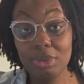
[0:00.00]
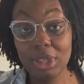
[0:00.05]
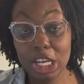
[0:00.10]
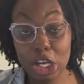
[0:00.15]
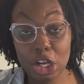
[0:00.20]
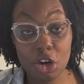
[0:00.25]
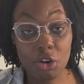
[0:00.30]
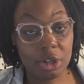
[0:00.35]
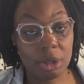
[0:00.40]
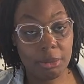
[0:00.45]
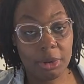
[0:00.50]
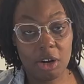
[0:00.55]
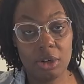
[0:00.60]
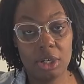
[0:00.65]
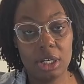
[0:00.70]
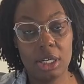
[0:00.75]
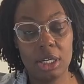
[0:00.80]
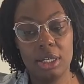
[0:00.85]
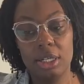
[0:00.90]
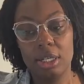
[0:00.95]
here in
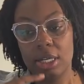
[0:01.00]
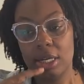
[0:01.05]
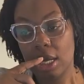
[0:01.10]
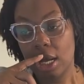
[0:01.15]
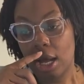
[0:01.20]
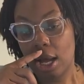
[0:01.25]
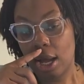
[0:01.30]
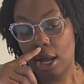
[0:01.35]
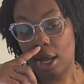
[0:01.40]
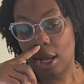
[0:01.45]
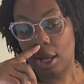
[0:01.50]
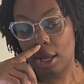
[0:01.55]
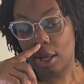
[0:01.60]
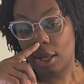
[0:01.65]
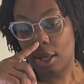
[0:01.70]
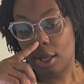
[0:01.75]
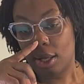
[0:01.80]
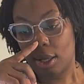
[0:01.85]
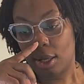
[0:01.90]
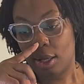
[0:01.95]
America,
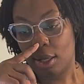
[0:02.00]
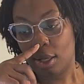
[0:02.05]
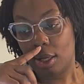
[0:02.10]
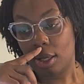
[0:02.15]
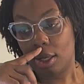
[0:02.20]
uh,